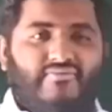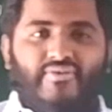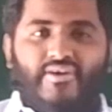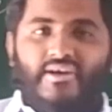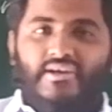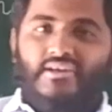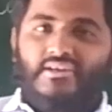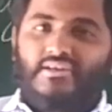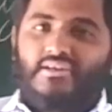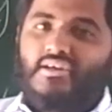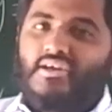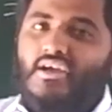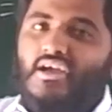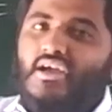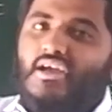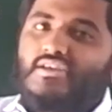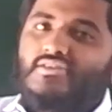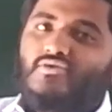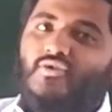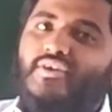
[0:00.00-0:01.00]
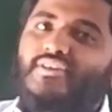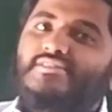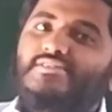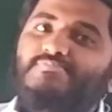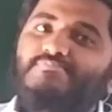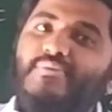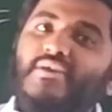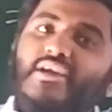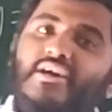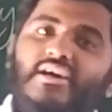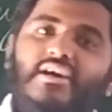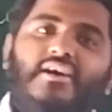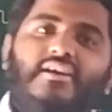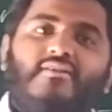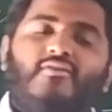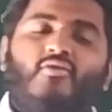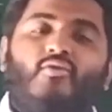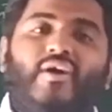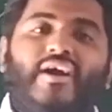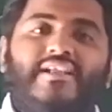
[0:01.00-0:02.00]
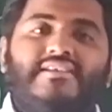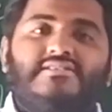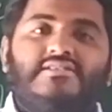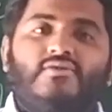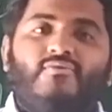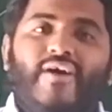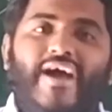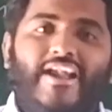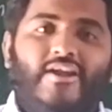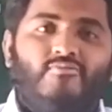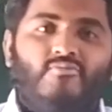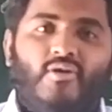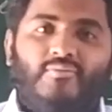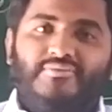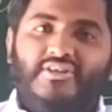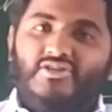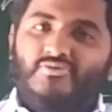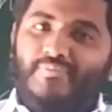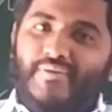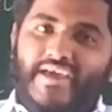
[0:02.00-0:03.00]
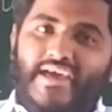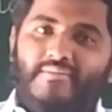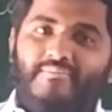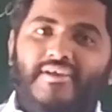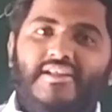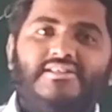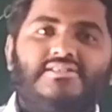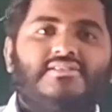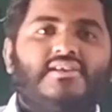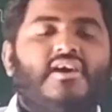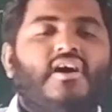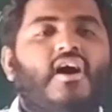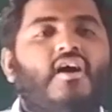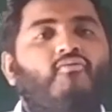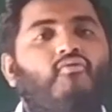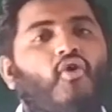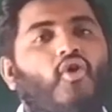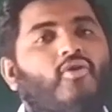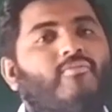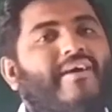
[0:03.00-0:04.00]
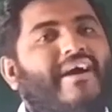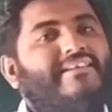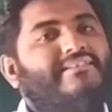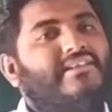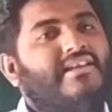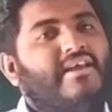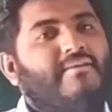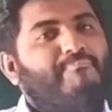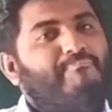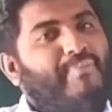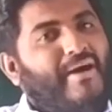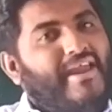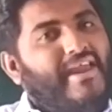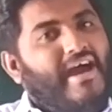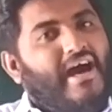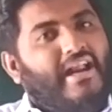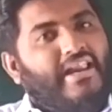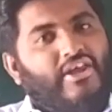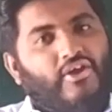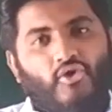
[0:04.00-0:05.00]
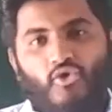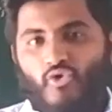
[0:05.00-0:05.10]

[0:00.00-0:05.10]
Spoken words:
different. So in sphere, what is the volume of the sphere means? 4 by 3 pi r